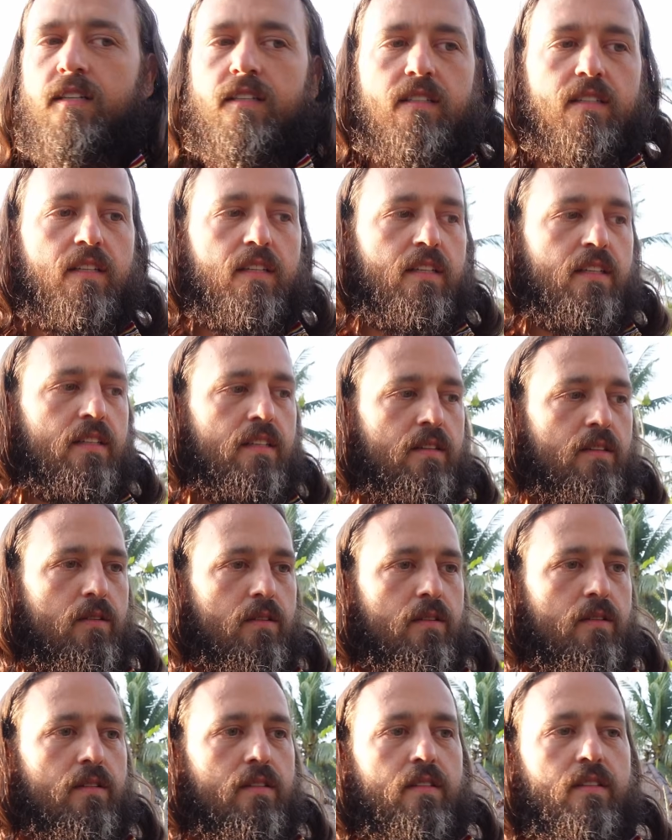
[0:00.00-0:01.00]
to
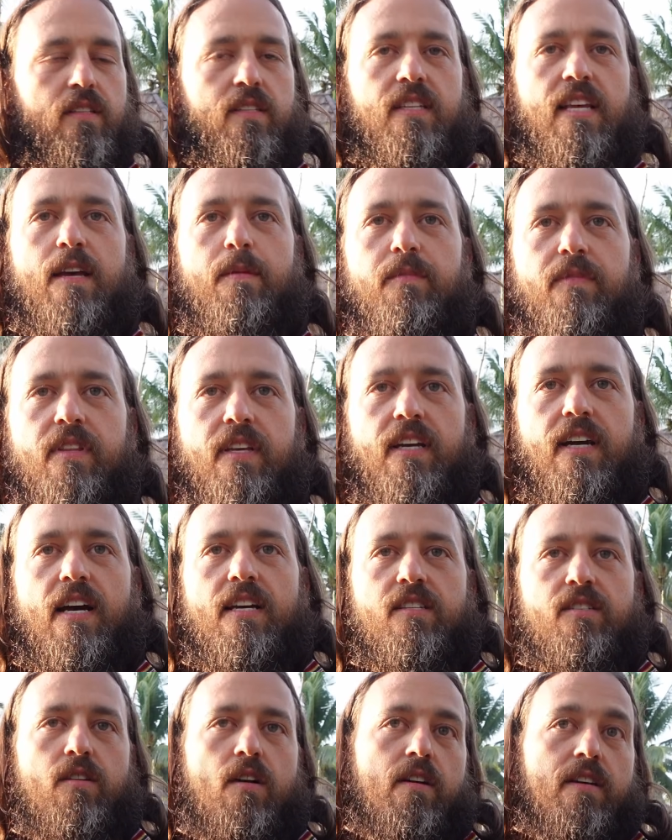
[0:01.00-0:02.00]
the same thing I
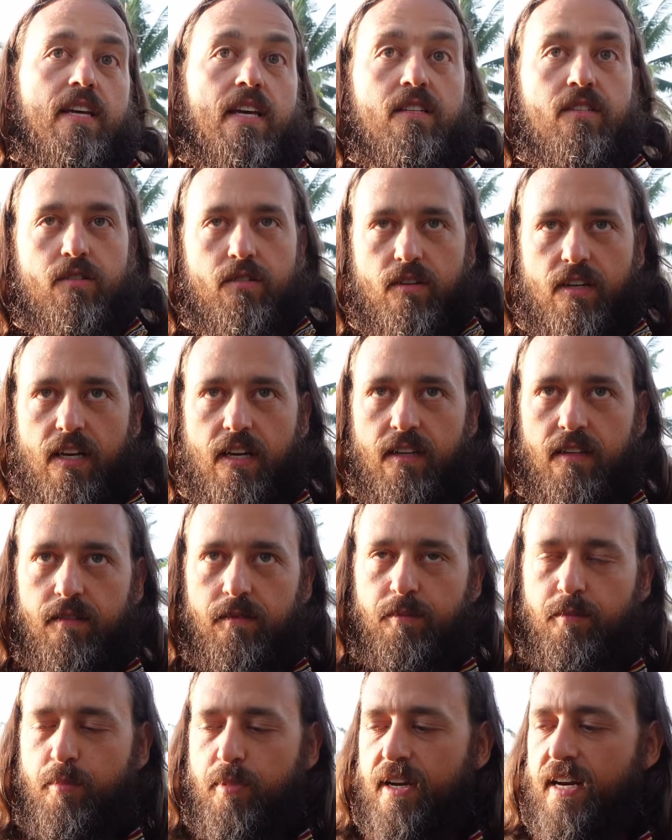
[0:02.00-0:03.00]
saw yesterday.
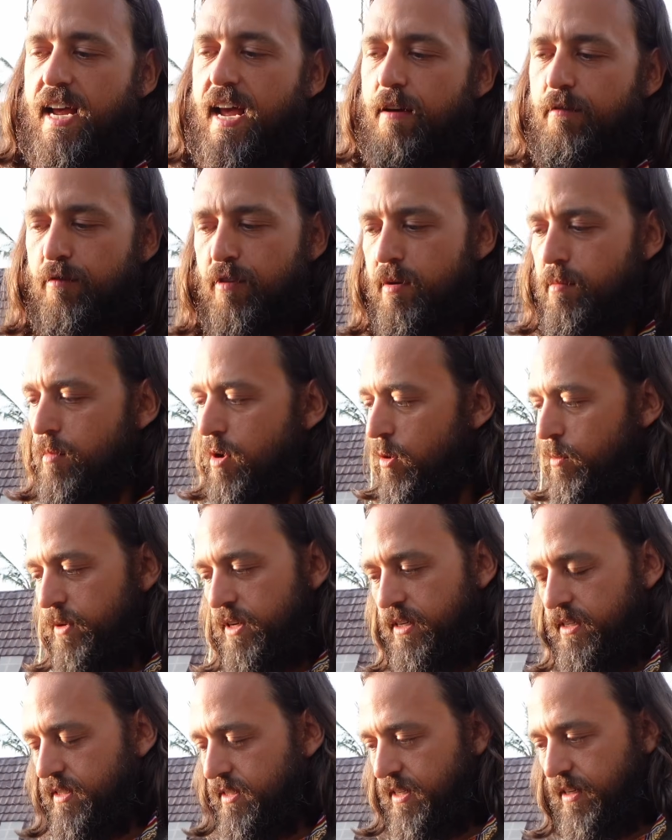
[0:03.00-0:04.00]
But every
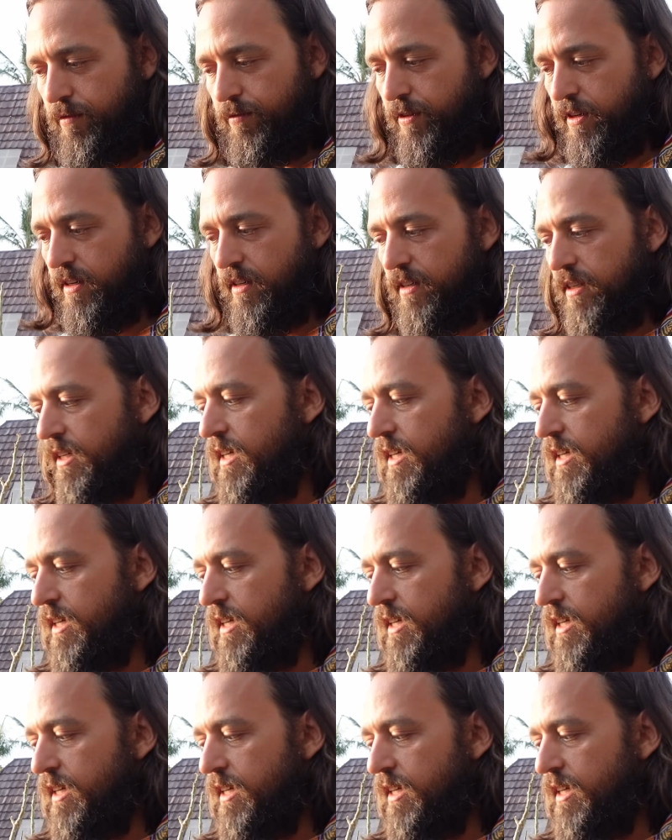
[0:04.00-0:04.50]
moment is different.